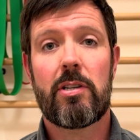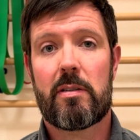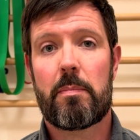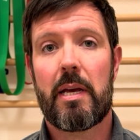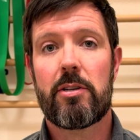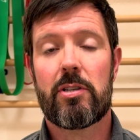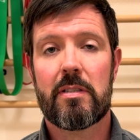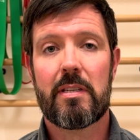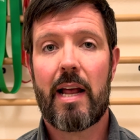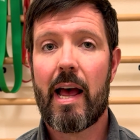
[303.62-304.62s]
it to
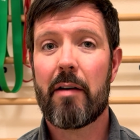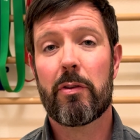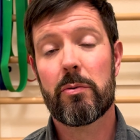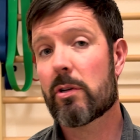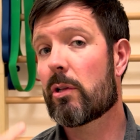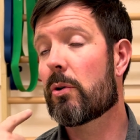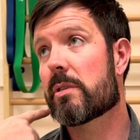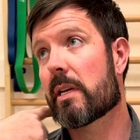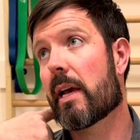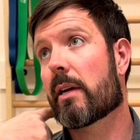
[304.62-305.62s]
patients that have those
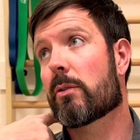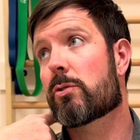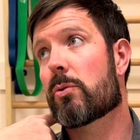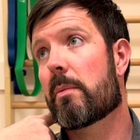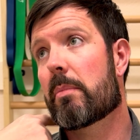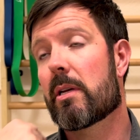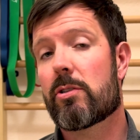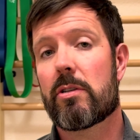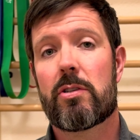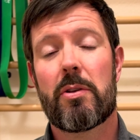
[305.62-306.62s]
closing angle joint
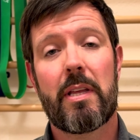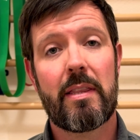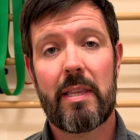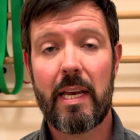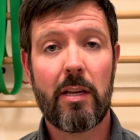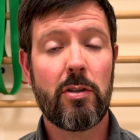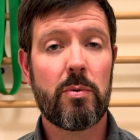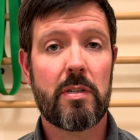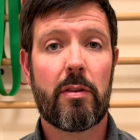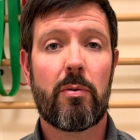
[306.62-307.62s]
pinches so that they can
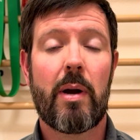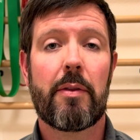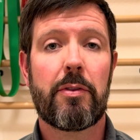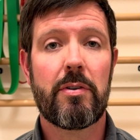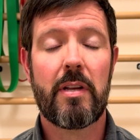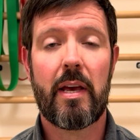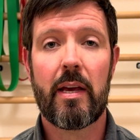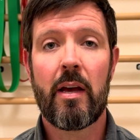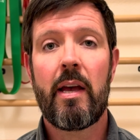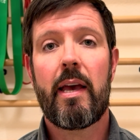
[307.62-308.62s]
use it throughout their day
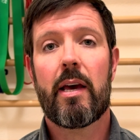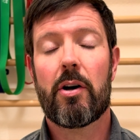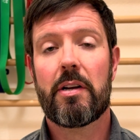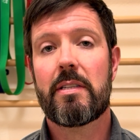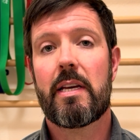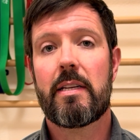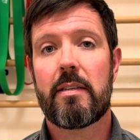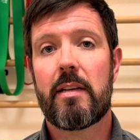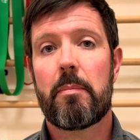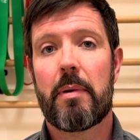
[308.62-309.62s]
and on a
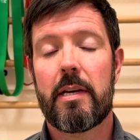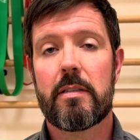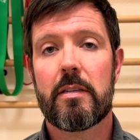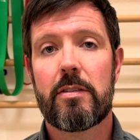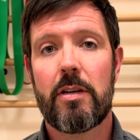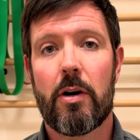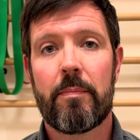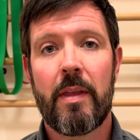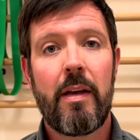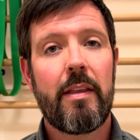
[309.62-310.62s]
day-to-day basis. So
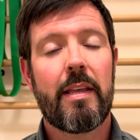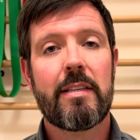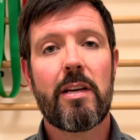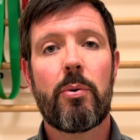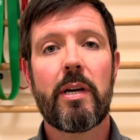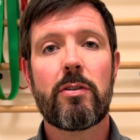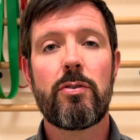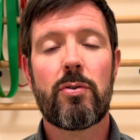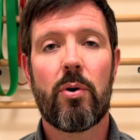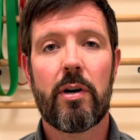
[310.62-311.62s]
that's a quick
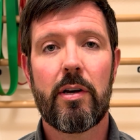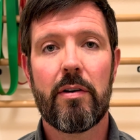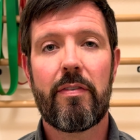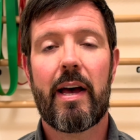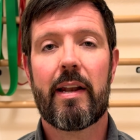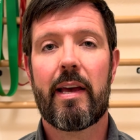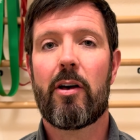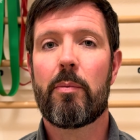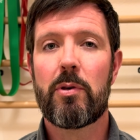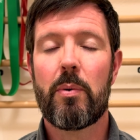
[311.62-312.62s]
tutorial of how to
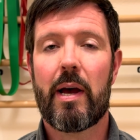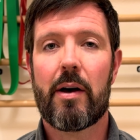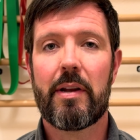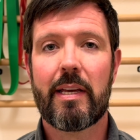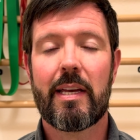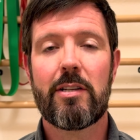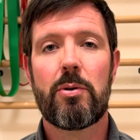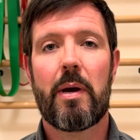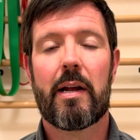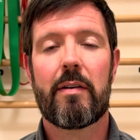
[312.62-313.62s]
help you out and get
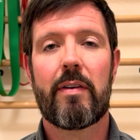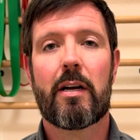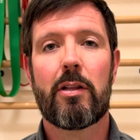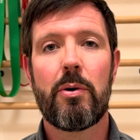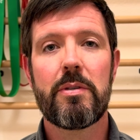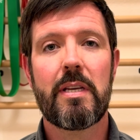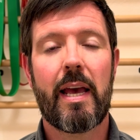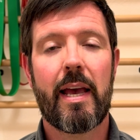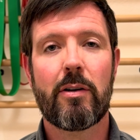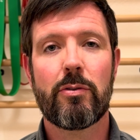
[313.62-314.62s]
you out of a closing
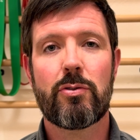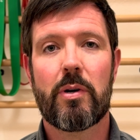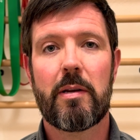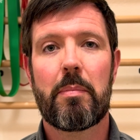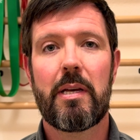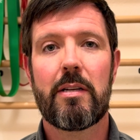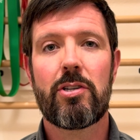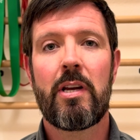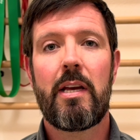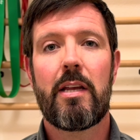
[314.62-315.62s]
angle joint pinch
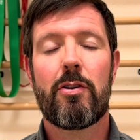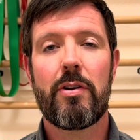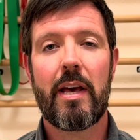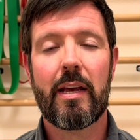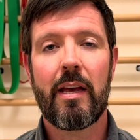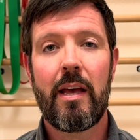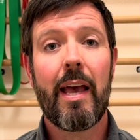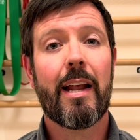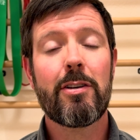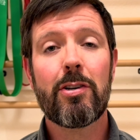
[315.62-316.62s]
in your neck.
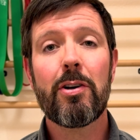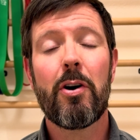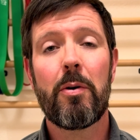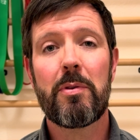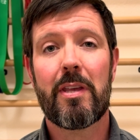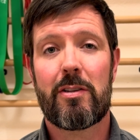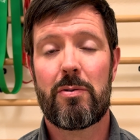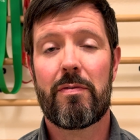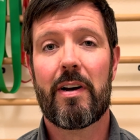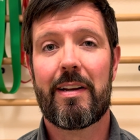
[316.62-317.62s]
And I sure hope that
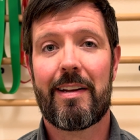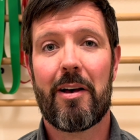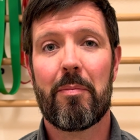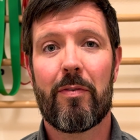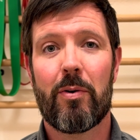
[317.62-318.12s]
you find it helpful.